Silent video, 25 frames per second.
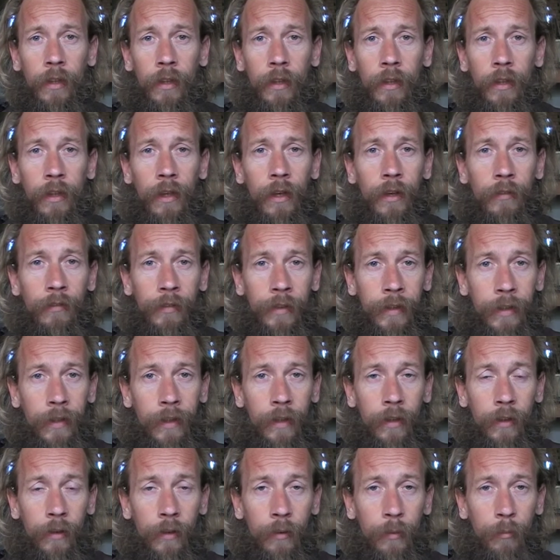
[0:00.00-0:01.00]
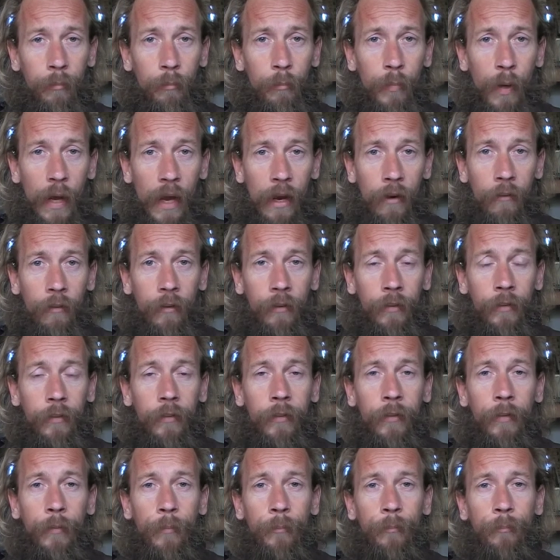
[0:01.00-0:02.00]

a loving parent.